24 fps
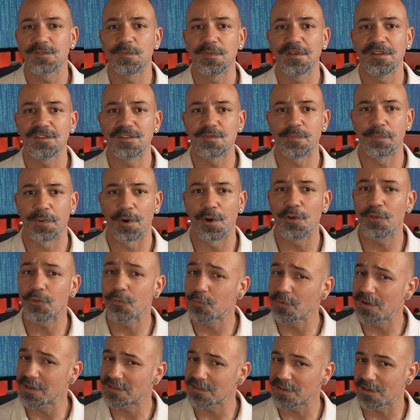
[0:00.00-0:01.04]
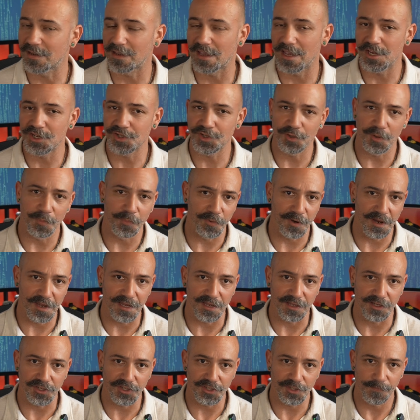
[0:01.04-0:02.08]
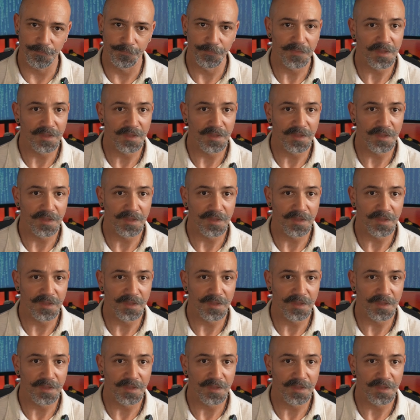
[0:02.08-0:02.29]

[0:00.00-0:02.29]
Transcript: means both risk occasional breakage.